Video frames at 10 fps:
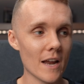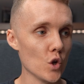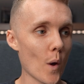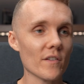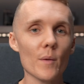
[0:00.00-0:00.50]
and
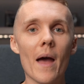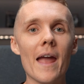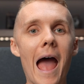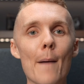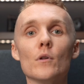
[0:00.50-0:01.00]
you having to
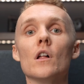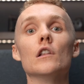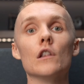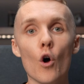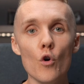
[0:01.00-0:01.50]
pay Apple a
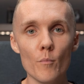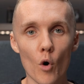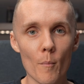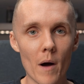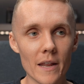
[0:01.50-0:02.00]
load
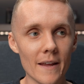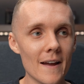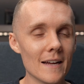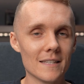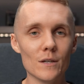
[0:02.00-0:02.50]
more money
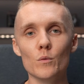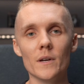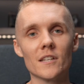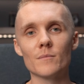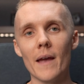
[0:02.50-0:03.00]
to
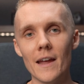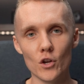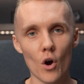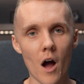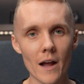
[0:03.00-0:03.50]
expand
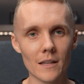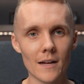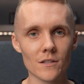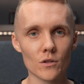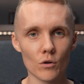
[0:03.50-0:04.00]
your
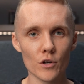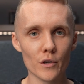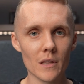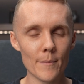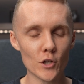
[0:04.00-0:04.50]
iCloud storage.
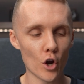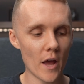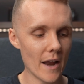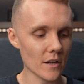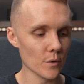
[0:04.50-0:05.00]
Let me show you
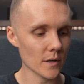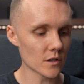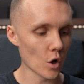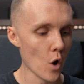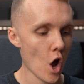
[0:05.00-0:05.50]
how to do it.
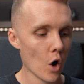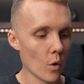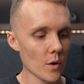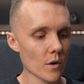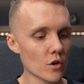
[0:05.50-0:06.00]
So
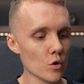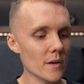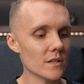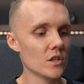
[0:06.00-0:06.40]
what you want to do is